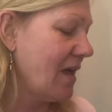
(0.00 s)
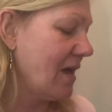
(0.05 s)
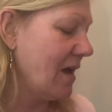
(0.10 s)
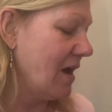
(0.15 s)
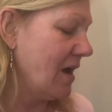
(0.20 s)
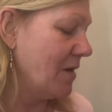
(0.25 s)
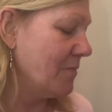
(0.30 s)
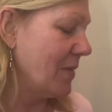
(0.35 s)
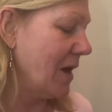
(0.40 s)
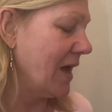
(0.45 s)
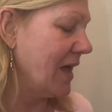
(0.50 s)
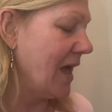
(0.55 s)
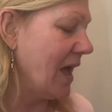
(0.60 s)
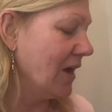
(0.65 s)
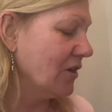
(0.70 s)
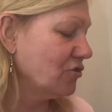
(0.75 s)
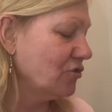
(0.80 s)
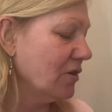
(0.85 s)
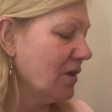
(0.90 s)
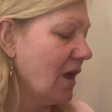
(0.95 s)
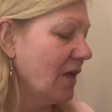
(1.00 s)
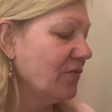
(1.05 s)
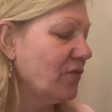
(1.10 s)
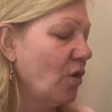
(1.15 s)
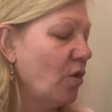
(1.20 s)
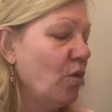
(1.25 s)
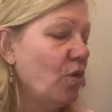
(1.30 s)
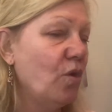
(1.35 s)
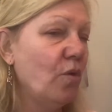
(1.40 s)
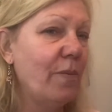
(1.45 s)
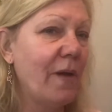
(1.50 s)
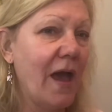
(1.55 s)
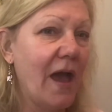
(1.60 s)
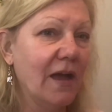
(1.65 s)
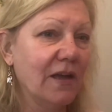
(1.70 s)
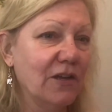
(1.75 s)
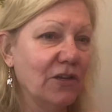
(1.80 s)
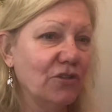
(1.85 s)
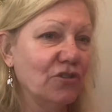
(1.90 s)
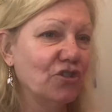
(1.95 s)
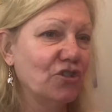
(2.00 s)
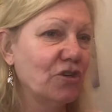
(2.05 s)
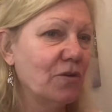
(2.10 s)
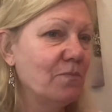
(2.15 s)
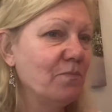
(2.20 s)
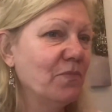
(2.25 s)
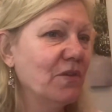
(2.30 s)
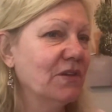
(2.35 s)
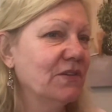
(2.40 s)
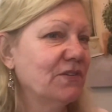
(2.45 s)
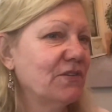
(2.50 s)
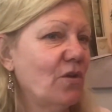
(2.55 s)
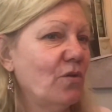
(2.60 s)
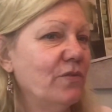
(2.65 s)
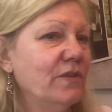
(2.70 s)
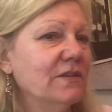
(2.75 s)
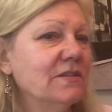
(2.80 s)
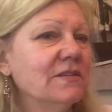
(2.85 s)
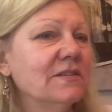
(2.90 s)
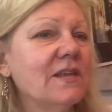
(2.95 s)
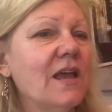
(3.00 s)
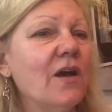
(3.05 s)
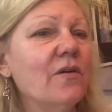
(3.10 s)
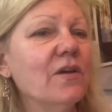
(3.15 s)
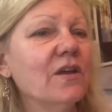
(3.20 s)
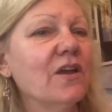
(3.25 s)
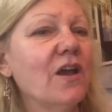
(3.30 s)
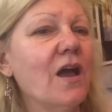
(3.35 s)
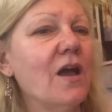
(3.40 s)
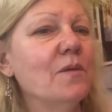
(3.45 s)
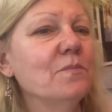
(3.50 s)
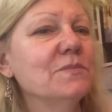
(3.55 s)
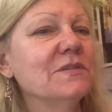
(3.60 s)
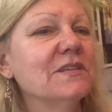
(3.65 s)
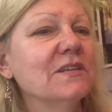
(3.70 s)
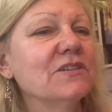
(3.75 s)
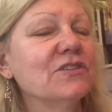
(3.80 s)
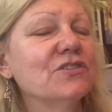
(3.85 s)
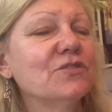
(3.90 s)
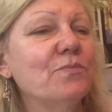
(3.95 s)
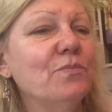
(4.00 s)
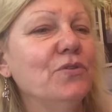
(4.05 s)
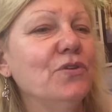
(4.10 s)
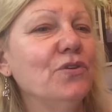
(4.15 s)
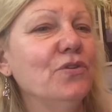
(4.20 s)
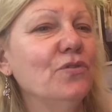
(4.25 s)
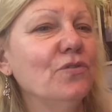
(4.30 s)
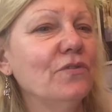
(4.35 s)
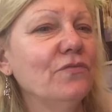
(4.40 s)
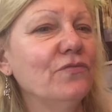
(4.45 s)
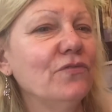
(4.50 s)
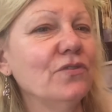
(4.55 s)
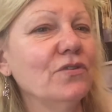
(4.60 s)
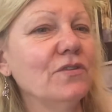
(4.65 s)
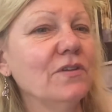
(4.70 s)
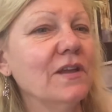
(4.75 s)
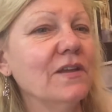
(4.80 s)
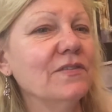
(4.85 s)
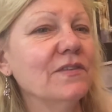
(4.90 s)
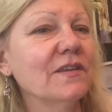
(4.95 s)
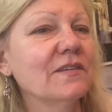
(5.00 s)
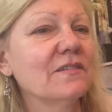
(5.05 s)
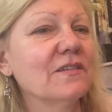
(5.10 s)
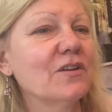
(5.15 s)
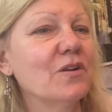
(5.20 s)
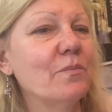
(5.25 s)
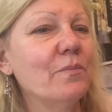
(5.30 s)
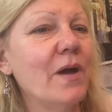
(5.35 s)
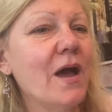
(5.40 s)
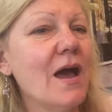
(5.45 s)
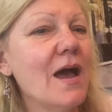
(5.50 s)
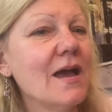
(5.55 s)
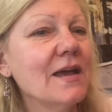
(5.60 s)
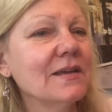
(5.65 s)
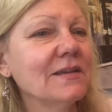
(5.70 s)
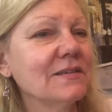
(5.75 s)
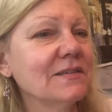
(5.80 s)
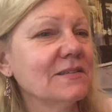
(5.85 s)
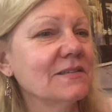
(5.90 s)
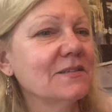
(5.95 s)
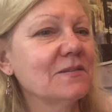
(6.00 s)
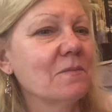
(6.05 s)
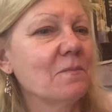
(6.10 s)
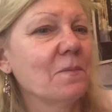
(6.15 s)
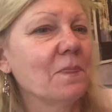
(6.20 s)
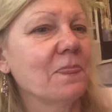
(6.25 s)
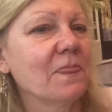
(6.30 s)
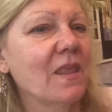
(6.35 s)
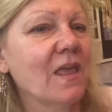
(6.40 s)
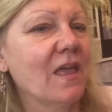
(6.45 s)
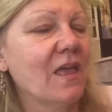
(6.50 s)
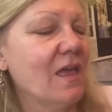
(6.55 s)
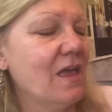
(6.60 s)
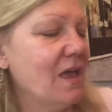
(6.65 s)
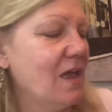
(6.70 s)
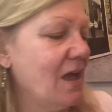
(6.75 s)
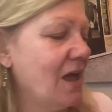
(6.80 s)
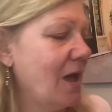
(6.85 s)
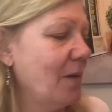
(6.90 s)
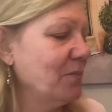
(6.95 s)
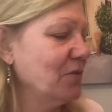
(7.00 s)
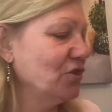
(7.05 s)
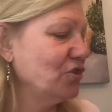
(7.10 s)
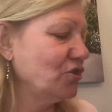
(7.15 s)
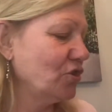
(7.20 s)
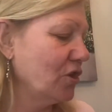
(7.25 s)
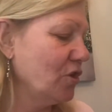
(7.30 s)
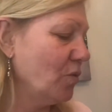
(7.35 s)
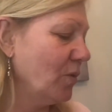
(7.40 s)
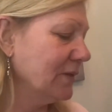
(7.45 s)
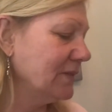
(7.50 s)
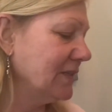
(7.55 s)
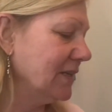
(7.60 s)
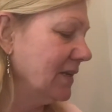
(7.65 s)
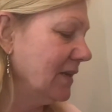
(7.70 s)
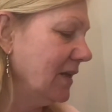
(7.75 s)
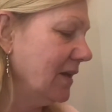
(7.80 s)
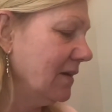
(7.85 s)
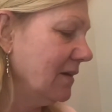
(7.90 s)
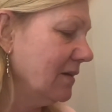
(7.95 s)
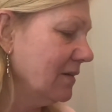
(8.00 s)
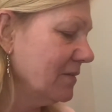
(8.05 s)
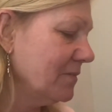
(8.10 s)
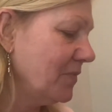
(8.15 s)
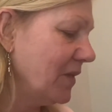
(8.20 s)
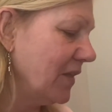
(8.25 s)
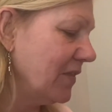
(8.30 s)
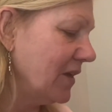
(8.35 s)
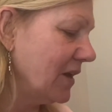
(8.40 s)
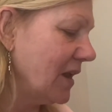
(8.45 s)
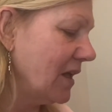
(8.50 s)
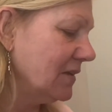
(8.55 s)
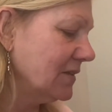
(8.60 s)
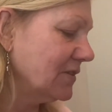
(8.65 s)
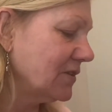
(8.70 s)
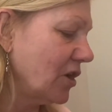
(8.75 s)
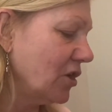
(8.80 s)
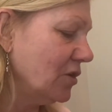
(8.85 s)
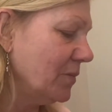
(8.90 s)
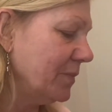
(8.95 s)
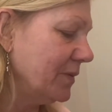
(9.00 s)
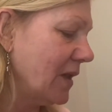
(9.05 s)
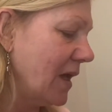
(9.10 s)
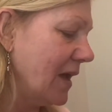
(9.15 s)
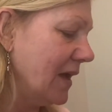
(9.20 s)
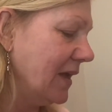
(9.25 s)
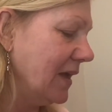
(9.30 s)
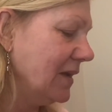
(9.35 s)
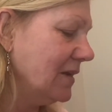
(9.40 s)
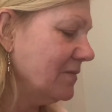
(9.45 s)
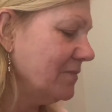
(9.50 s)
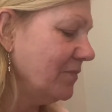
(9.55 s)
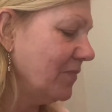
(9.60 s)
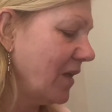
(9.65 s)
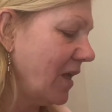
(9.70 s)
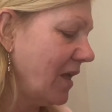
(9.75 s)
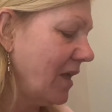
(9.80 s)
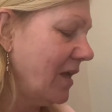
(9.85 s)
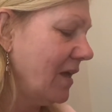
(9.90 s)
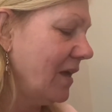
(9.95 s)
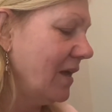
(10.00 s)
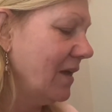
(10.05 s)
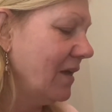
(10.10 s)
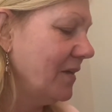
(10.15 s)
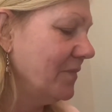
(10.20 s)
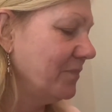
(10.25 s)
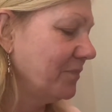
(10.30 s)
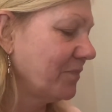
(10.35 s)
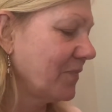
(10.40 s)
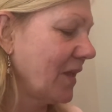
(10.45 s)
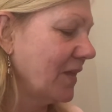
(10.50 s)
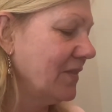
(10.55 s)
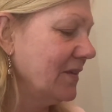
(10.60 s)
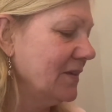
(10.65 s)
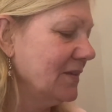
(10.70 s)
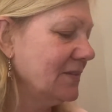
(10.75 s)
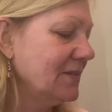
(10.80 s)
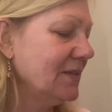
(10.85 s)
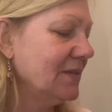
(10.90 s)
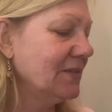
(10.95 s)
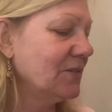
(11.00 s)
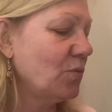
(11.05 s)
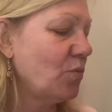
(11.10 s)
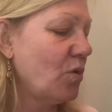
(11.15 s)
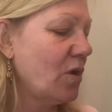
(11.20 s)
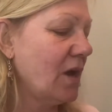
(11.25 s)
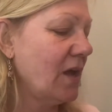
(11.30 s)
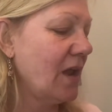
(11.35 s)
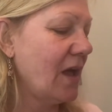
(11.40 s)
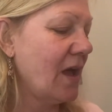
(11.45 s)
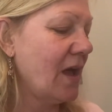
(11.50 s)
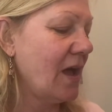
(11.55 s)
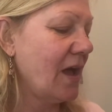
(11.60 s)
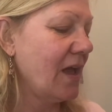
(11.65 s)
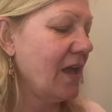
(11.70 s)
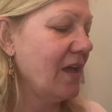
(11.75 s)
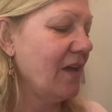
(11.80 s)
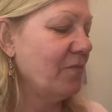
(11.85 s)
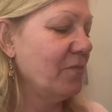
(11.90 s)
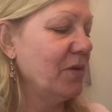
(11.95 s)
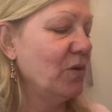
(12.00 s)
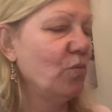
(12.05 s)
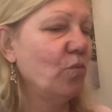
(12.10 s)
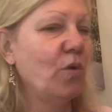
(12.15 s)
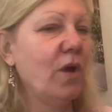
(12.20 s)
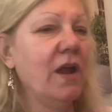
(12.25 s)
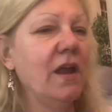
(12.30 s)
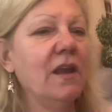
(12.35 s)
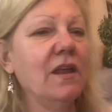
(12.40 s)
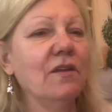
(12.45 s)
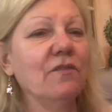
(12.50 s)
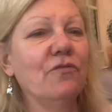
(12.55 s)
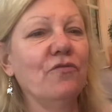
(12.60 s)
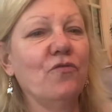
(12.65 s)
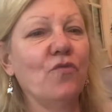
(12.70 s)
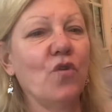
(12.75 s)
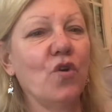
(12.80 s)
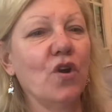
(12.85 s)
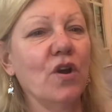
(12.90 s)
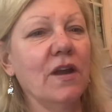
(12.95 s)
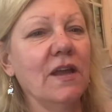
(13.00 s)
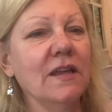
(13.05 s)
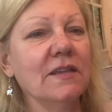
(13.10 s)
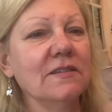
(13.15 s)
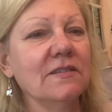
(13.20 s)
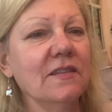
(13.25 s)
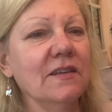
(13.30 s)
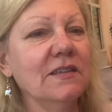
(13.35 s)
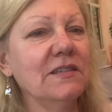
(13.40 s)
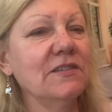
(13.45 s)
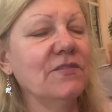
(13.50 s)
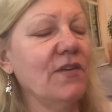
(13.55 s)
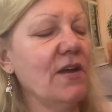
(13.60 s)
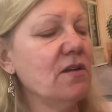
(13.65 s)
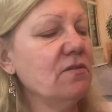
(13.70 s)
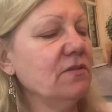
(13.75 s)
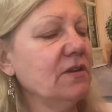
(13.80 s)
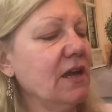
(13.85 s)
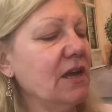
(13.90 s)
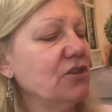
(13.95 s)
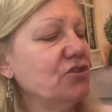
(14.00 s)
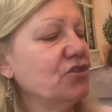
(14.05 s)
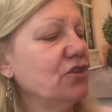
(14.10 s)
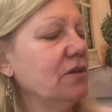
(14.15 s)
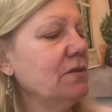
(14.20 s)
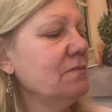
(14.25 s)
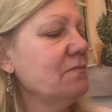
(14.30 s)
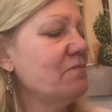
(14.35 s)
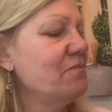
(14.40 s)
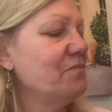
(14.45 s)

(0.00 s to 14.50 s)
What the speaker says: I actually got the whole package. So this is how it comes. It's beautiful in this little box. I'm going to show you what's in here and then I'll start applying. This is what I have been waiting for, is this foundation.